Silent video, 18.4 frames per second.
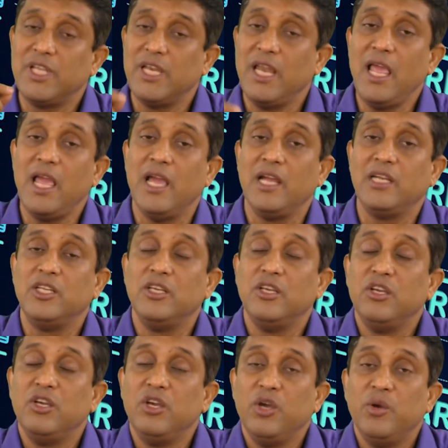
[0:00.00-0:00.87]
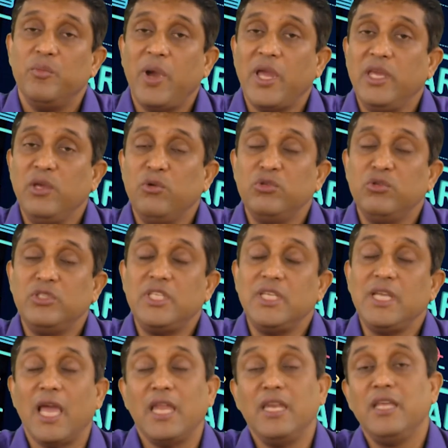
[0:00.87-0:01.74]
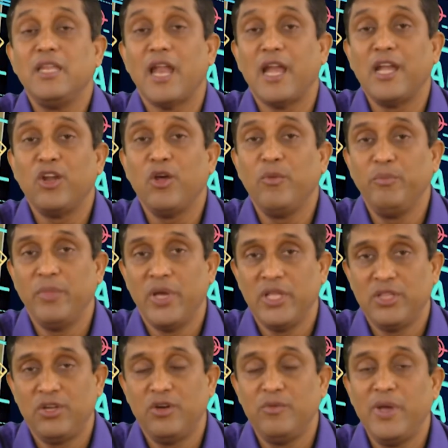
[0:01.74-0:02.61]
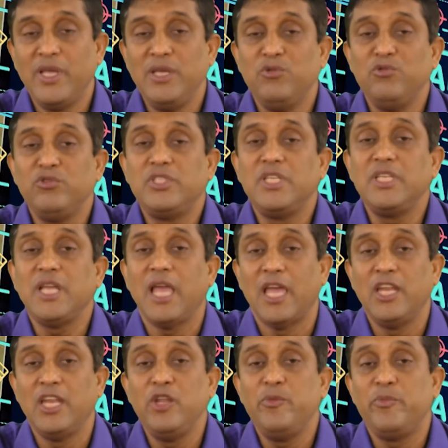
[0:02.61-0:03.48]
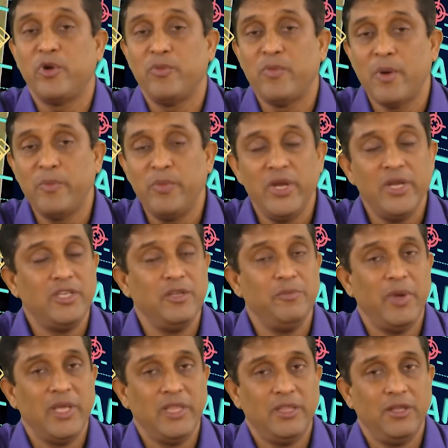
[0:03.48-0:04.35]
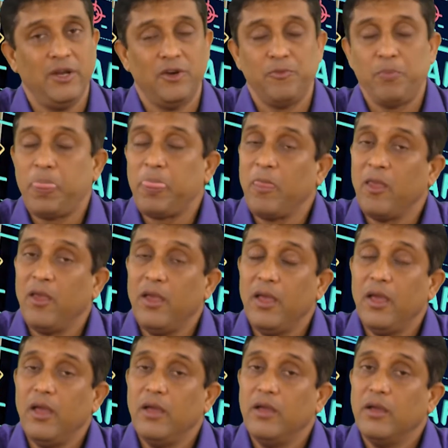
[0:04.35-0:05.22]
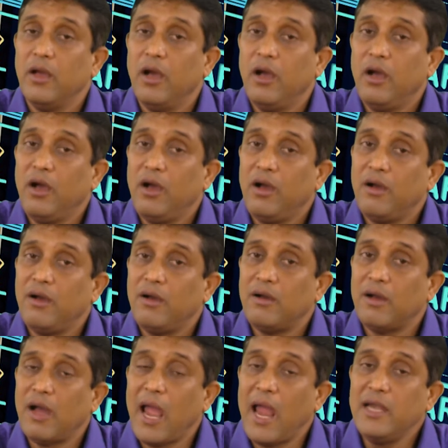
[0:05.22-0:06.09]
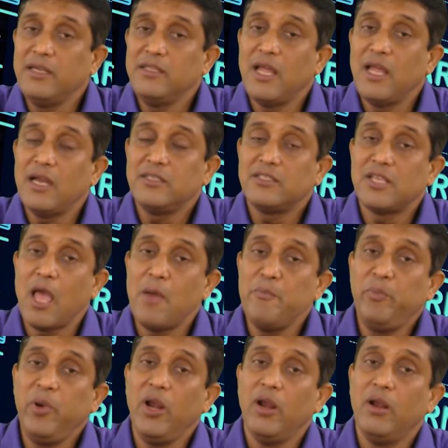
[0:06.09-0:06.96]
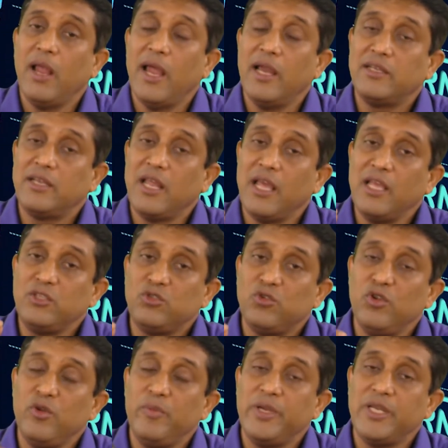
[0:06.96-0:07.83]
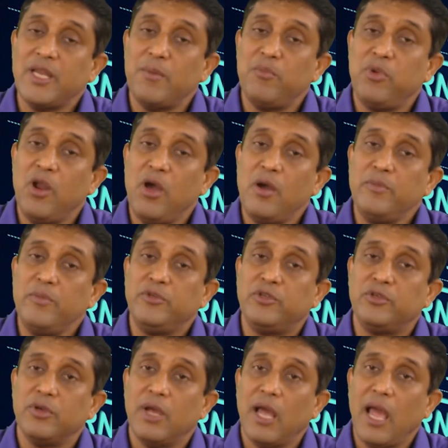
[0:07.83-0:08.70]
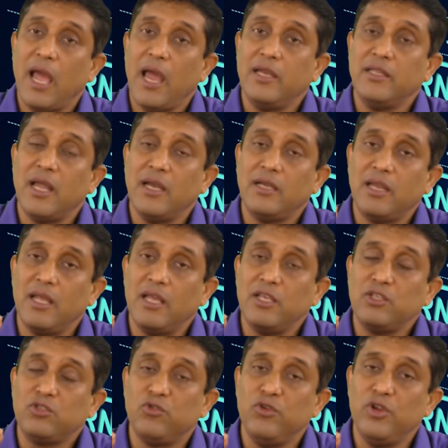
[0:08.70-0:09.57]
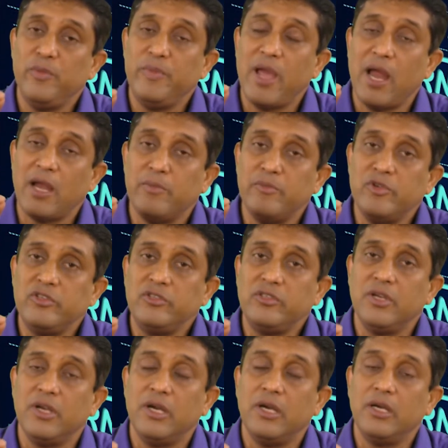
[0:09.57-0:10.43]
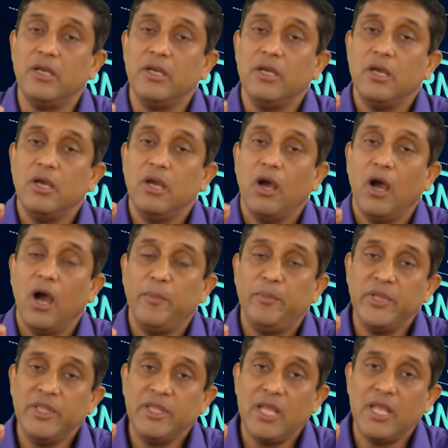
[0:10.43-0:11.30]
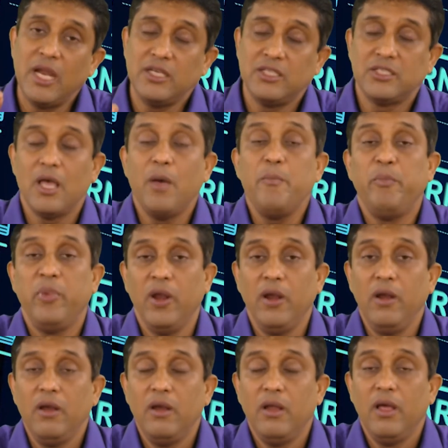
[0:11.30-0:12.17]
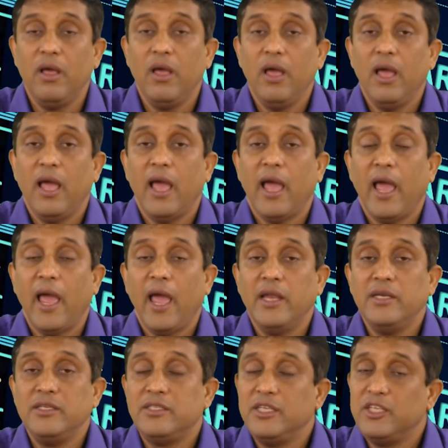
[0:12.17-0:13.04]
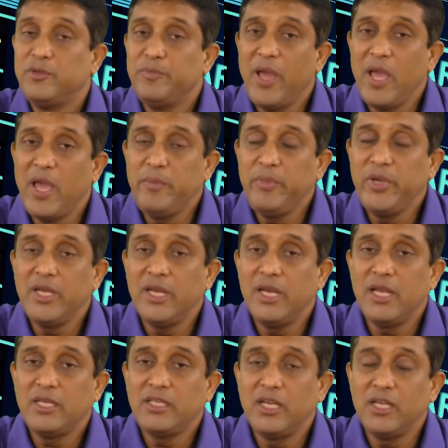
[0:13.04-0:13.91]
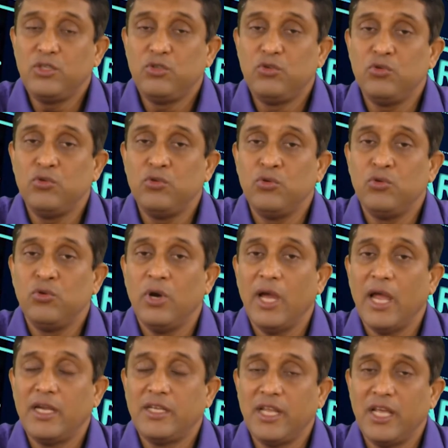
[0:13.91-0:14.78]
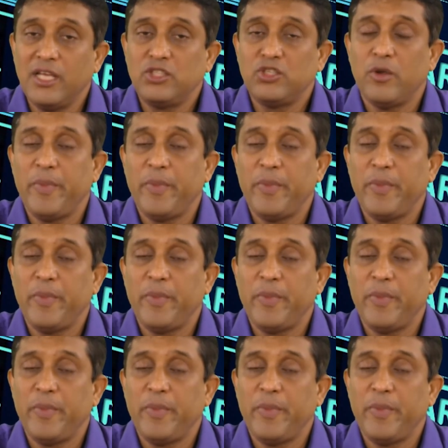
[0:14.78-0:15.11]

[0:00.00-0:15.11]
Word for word: select by using any random method, by using any probability method. Uh, and that sample, a test will be developed and that test will be administered upon that sample. And it may be related to a test